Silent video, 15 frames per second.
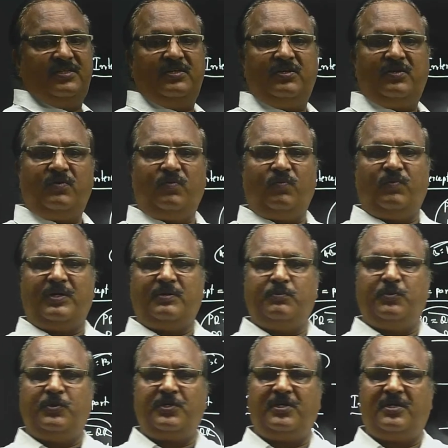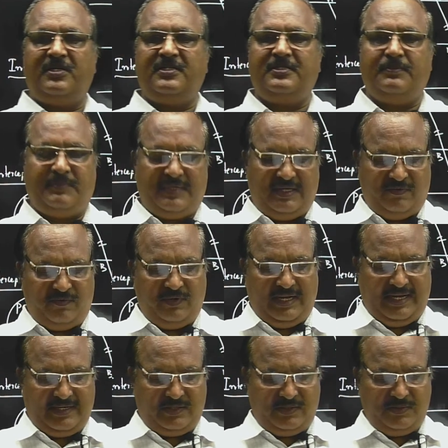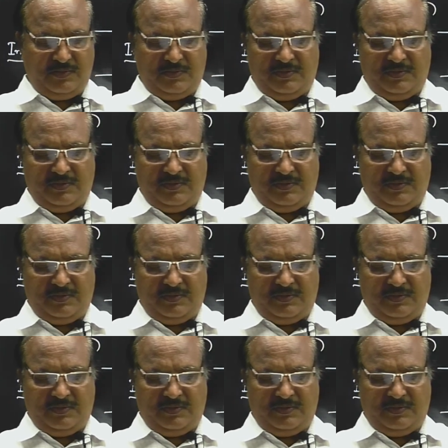one more concept I would like to